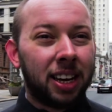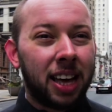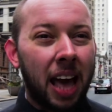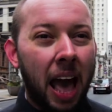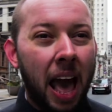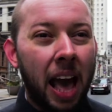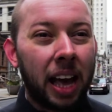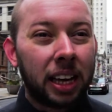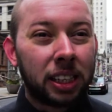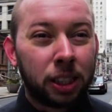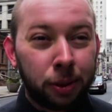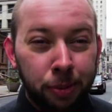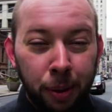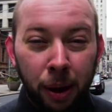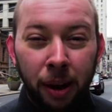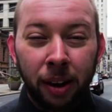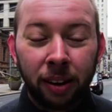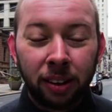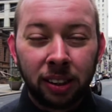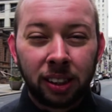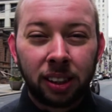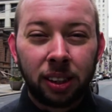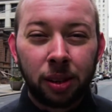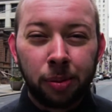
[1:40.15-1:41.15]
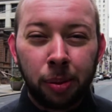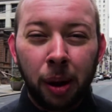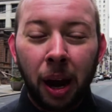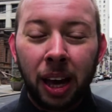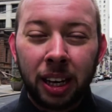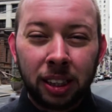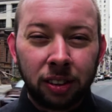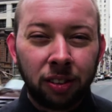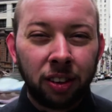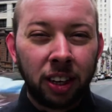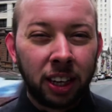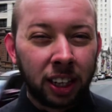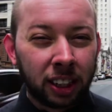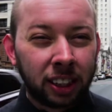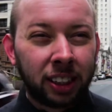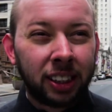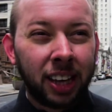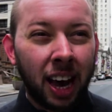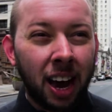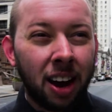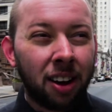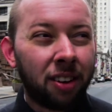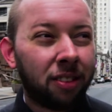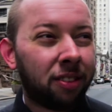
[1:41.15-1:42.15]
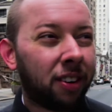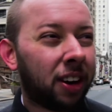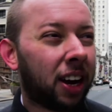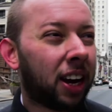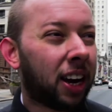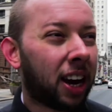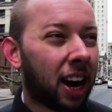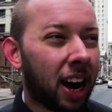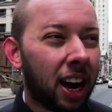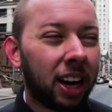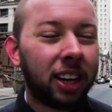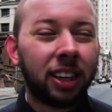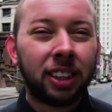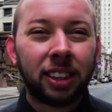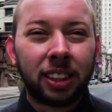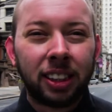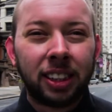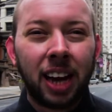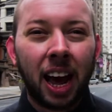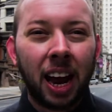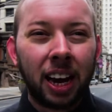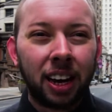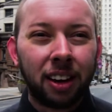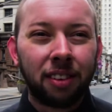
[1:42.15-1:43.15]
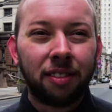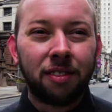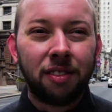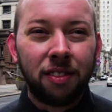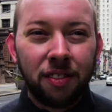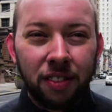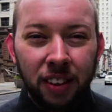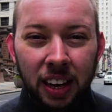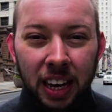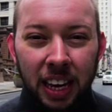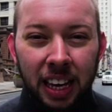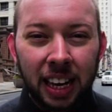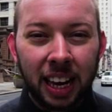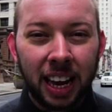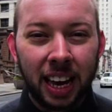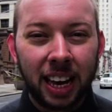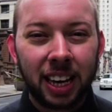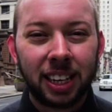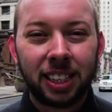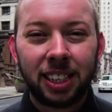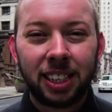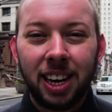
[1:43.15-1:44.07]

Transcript: experience the place for yourself and understand and feel it.